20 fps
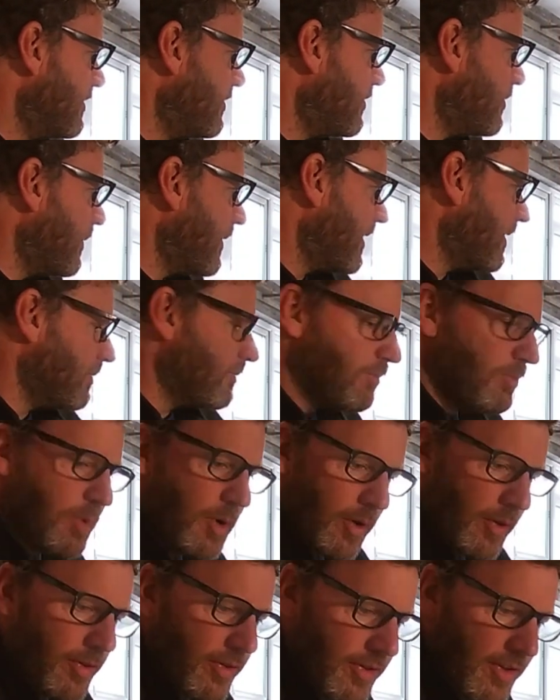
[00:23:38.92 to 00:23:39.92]
so I could
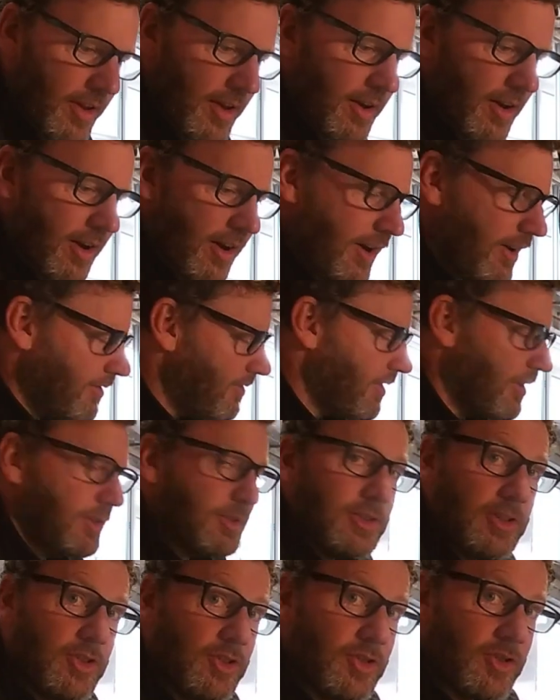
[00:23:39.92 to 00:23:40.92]
put the high
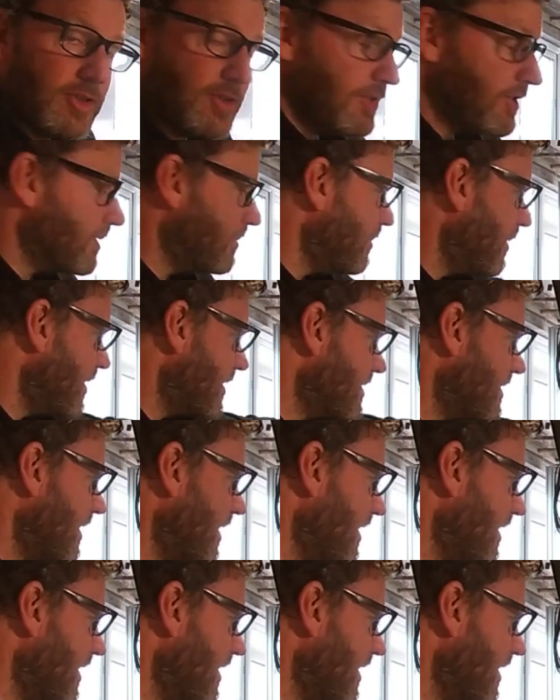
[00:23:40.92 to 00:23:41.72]
voltage junction box